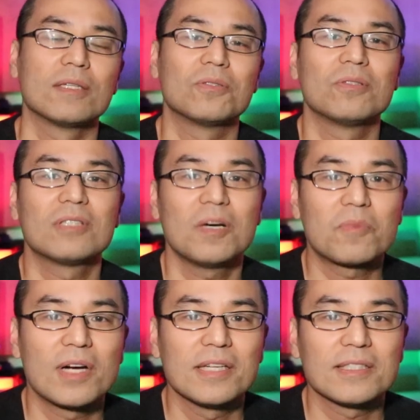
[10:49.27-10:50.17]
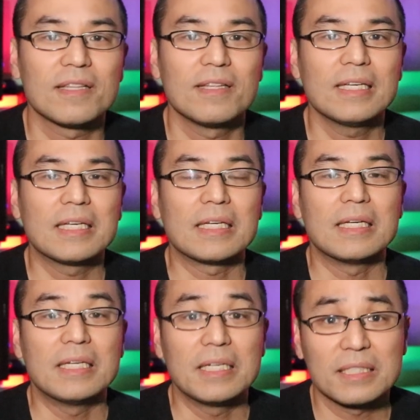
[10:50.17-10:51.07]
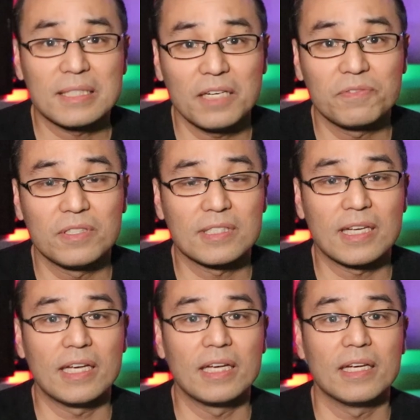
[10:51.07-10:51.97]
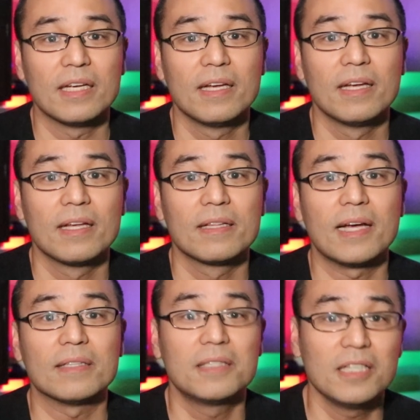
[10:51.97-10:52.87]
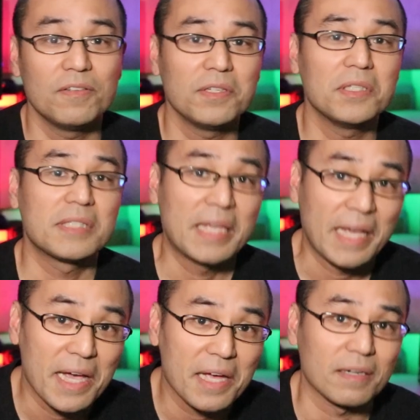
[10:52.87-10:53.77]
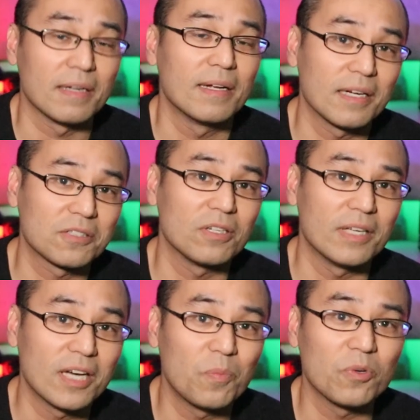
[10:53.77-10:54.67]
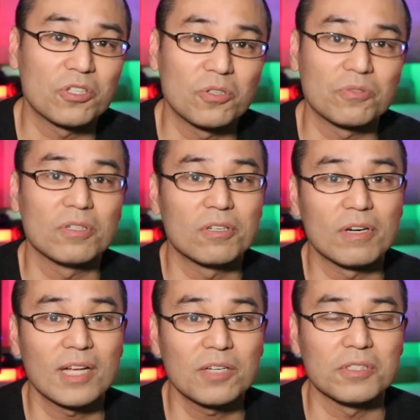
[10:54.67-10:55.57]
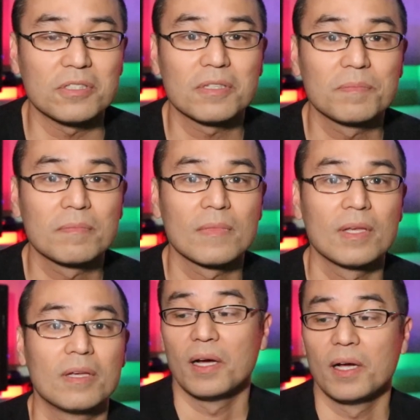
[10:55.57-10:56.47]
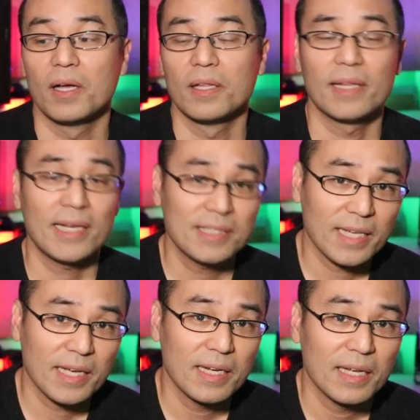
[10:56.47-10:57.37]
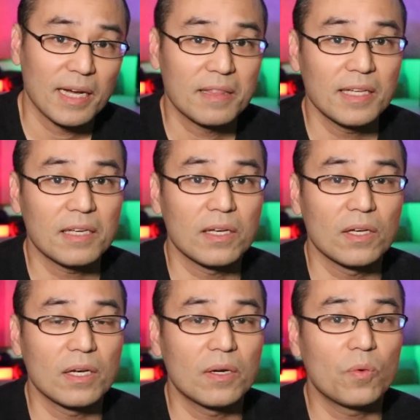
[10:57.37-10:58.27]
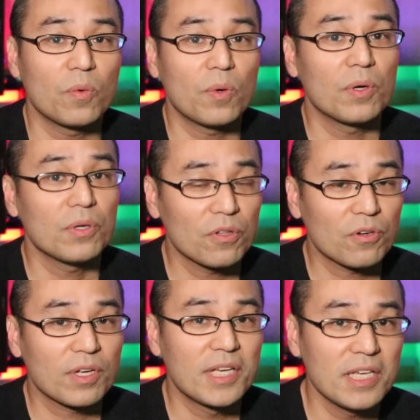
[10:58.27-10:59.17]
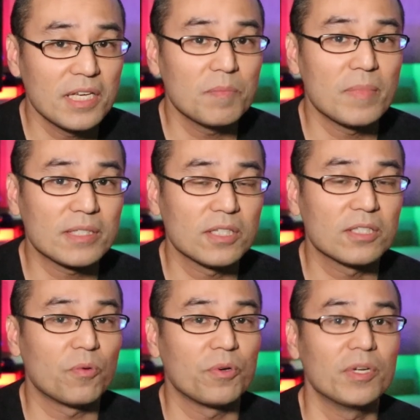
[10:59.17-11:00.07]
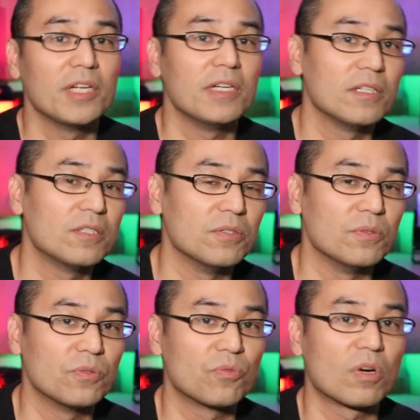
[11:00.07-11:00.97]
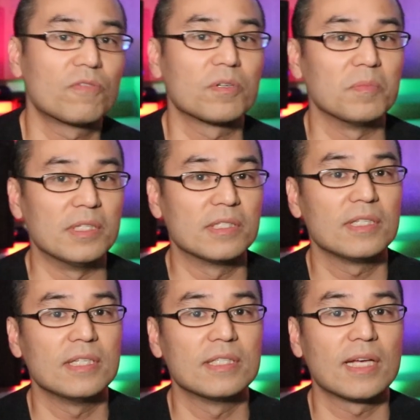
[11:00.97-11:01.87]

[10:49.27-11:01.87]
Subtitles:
So to summarize, I think it is safe to say that TVs can actually help your children learn languages. That said, I think another key message that we really need to draw from this is